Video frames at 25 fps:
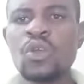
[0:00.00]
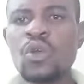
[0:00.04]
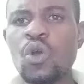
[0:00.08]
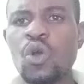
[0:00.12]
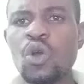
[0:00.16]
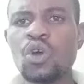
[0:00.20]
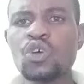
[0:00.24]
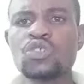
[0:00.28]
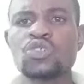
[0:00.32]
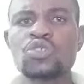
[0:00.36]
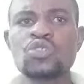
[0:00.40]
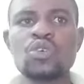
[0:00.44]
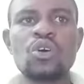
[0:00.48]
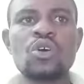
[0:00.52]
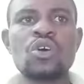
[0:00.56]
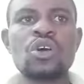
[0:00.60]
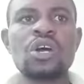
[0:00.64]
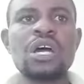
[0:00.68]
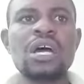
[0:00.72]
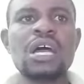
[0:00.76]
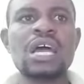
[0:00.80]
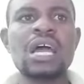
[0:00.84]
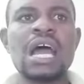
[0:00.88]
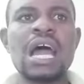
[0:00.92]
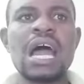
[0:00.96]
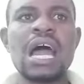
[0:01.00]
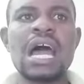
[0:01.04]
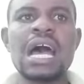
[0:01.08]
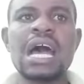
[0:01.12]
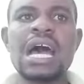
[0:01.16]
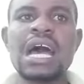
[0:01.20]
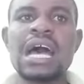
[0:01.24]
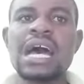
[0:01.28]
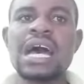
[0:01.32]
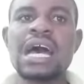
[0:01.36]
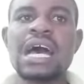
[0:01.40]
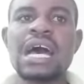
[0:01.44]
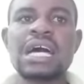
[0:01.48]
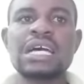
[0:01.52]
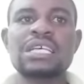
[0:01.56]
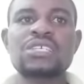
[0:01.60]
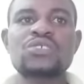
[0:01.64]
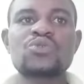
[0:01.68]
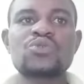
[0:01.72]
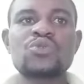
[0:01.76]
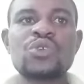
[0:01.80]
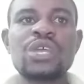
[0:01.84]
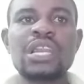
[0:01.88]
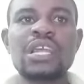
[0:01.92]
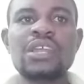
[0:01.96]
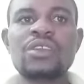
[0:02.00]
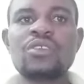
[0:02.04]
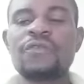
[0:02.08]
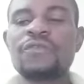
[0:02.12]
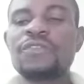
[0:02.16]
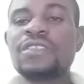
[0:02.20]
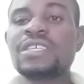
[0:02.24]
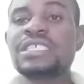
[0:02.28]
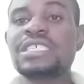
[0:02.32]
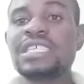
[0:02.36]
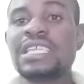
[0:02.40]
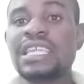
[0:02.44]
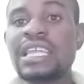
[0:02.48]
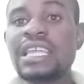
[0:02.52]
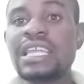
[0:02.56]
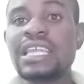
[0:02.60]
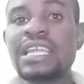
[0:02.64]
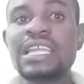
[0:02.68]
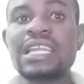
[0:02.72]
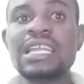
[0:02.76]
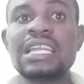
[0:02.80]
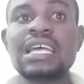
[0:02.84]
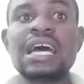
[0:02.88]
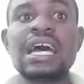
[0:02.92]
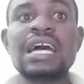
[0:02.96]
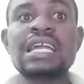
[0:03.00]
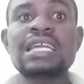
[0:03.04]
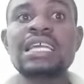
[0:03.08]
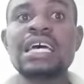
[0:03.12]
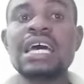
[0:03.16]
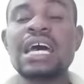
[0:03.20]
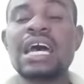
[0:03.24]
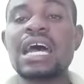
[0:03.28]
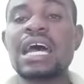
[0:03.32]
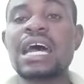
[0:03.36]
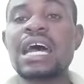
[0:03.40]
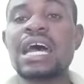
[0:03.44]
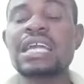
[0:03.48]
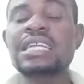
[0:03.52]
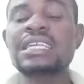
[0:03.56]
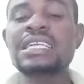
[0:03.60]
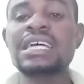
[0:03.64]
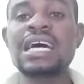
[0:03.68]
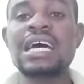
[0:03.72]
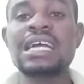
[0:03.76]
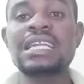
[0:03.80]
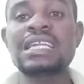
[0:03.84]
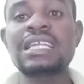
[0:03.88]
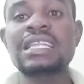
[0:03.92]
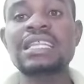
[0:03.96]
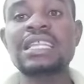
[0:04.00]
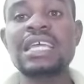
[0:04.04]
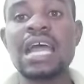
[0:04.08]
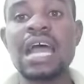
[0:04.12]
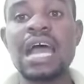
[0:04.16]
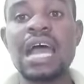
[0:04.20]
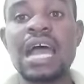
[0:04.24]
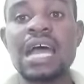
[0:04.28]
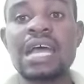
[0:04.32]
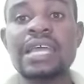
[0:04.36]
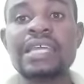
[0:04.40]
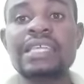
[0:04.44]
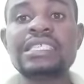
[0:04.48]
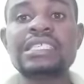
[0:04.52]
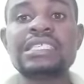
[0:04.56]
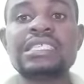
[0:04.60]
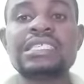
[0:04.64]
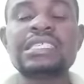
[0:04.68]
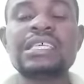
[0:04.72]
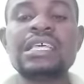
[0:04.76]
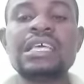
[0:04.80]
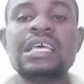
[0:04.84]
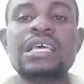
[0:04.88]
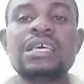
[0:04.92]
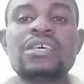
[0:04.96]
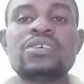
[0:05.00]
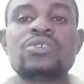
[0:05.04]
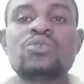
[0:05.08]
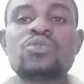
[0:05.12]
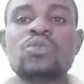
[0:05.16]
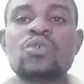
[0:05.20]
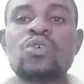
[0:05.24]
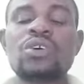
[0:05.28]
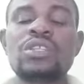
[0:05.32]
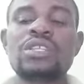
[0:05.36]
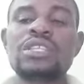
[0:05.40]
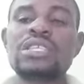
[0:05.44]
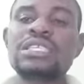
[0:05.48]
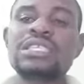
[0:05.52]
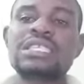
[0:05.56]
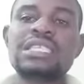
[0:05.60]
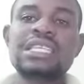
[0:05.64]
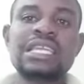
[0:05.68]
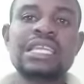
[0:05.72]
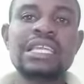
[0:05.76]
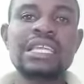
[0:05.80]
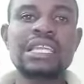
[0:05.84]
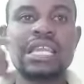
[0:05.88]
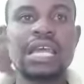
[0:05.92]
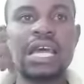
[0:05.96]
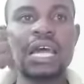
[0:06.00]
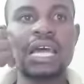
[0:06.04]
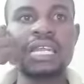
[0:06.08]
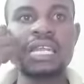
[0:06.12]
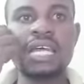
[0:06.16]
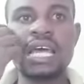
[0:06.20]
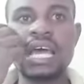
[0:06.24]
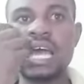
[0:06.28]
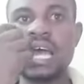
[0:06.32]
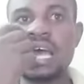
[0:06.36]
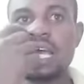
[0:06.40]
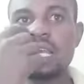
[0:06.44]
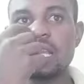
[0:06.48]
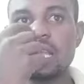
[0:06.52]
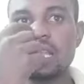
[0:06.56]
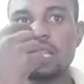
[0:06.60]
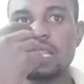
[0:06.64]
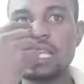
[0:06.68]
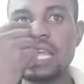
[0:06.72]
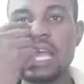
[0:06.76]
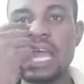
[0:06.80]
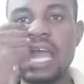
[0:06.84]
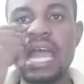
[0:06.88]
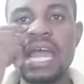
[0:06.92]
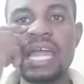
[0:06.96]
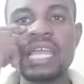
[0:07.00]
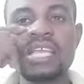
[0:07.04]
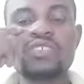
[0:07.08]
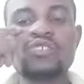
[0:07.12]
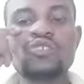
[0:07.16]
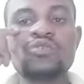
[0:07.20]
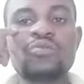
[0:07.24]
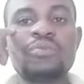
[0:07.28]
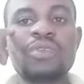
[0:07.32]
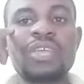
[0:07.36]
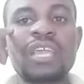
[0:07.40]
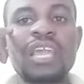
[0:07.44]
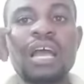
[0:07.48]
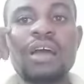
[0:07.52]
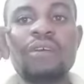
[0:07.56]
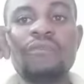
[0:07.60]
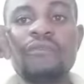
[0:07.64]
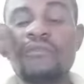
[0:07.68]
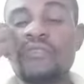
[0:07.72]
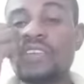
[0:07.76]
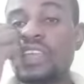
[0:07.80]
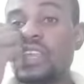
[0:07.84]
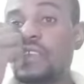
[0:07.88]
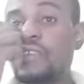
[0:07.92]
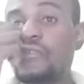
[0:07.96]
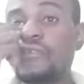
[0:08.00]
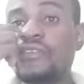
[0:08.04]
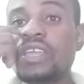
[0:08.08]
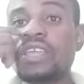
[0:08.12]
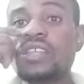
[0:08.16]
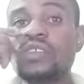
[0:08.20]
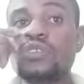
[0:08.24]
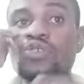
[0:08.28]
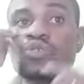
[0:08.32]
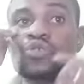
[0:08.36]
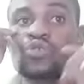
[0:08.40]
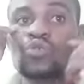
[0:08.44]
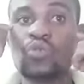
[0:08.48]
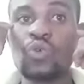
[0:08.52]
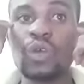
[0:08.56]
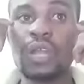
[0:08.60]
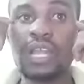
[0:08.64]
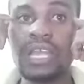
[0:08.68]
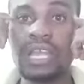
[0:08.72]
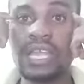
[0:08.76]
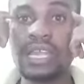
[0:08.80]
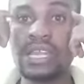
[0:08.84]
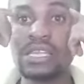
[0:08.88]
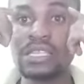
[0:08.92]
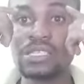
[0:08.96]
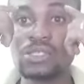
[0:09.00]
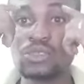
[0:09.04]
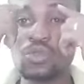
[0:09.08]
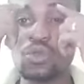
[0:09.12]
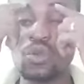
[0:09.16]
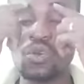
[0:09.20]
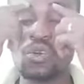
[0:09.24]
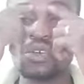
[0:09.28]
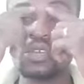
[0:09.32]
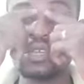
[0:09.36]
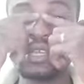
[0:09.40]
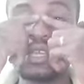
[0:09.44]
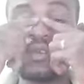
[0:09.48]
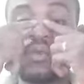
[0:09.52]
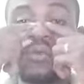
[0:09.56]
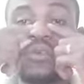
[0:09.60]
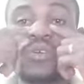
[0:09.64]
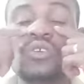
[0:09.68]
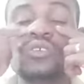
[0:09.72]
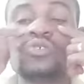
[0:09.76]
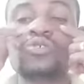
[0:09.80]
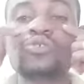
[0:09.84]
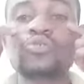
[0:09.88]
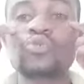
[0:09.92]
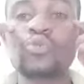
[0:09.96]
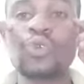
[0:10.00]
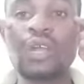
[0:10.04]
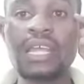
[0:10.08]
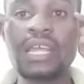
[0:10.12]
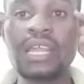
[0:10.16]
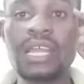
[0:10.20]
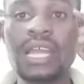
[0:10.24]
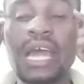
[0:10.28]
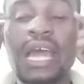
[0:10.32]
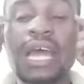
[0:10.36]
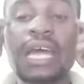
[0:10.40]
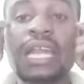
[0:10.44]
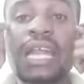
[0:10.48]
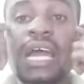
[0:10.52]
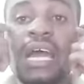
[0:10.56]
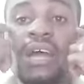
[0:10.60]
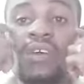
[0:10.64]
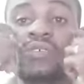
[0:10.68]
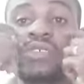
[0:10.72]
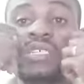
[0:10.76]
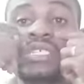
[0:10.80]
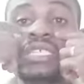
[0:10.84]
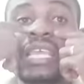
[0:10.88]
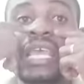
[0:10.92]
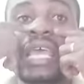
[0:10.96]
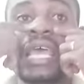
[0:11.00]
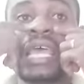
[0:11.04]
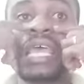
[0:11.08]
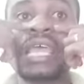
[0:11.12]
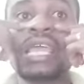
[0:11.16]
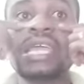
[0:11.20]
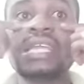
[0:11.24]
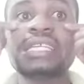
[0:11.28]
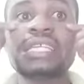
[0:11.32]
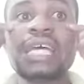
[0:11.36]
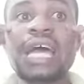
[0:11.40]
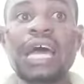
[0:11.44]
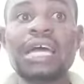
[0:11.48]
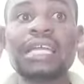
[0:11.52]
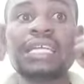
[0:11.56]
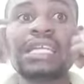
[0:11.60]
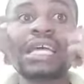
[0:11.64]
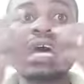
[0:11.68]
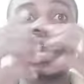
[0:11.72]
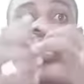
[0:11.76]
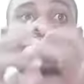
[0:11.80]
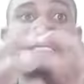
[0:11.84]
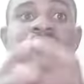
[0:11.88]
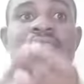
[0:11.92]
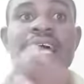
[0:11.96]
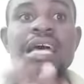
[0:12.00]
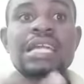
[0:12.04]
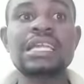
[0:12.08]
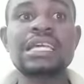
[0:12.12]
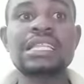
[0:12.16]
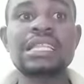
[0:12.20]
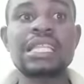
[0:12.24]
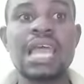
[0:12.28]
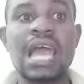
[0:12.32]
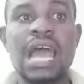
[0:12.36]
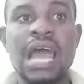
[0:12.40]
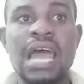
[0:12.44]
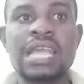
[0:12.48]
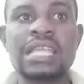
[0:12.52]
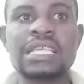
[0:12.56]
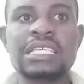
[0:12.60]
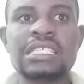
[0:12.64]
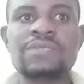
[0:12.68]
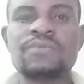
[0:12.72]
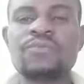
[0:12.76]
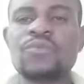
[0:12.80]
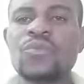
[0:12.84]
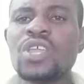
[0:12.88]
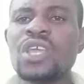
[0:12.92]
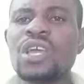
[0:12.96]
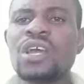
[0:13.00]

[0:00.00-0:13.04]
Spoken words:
Also, swelling of the skin under the eyes. So the skin under the eyes will become very, very swollen. So swollen around and under the eyes.